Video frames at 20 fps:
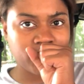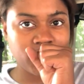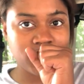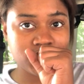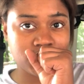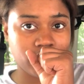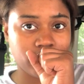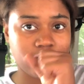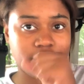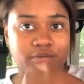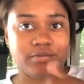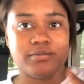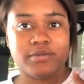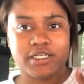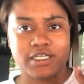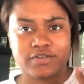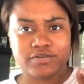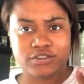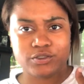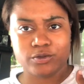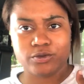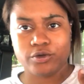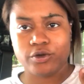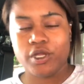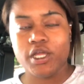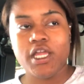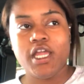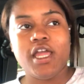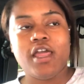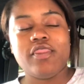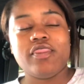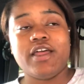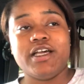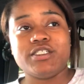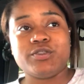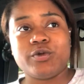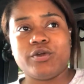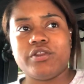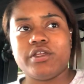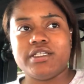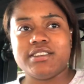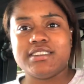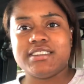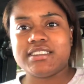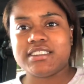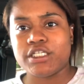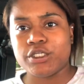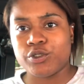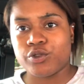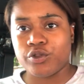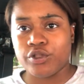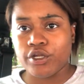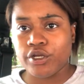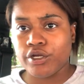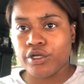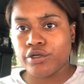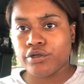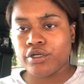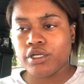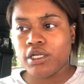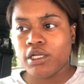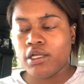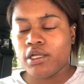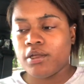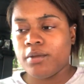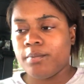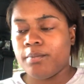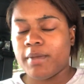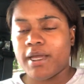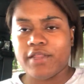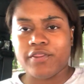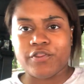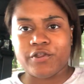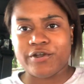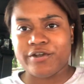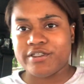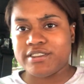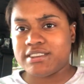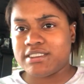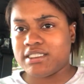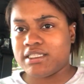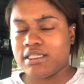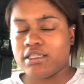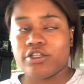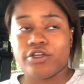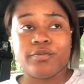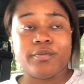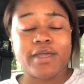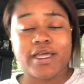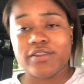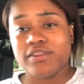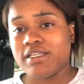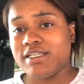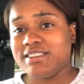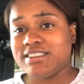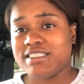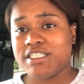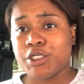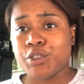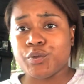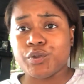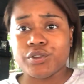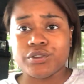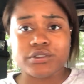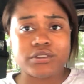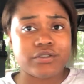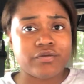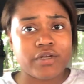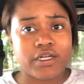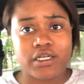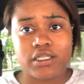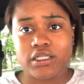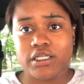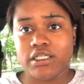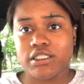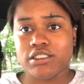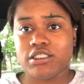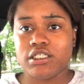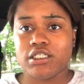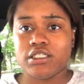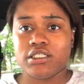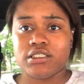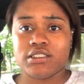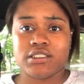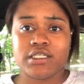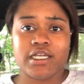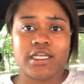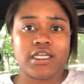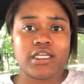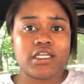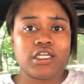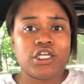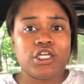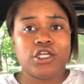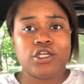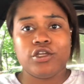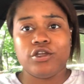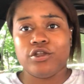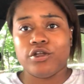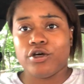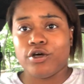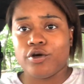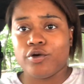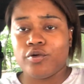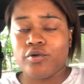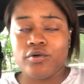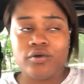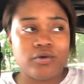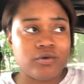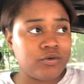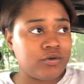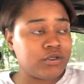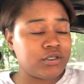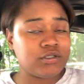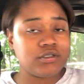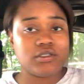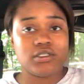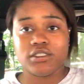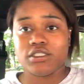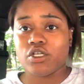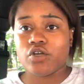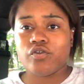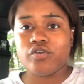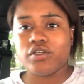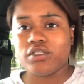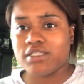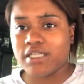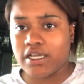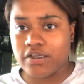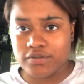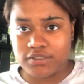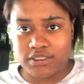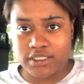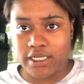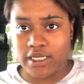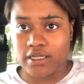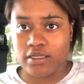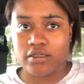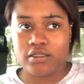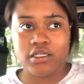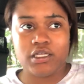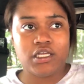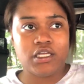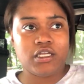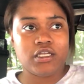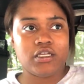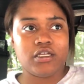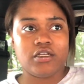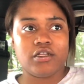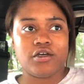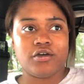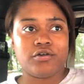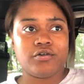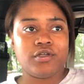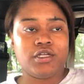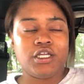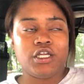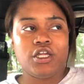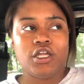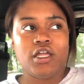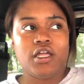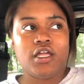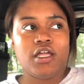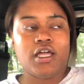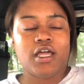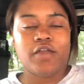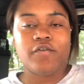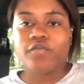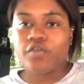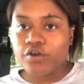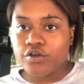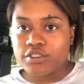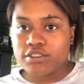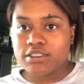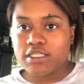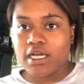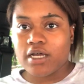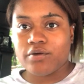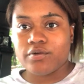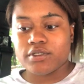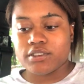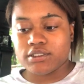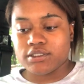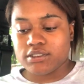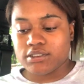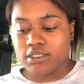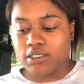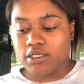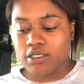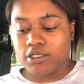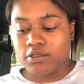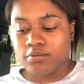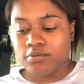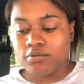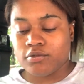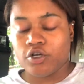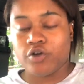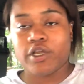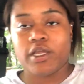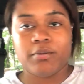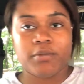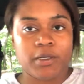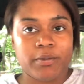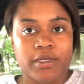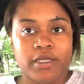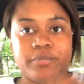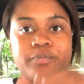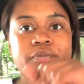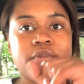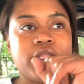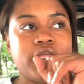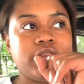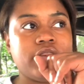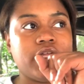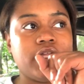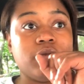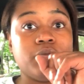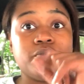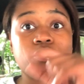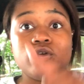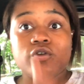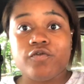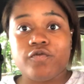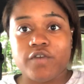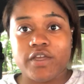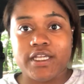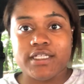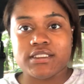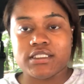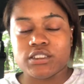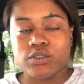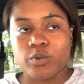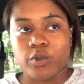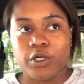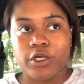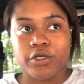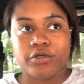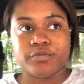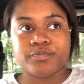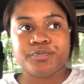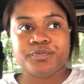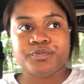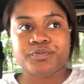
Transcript: sorry, I might have some throat. That's where they instill their methods, their rules and regulations, like, you know, different lifestyle, you know. At first I was okay, my bad. Then blue phase is where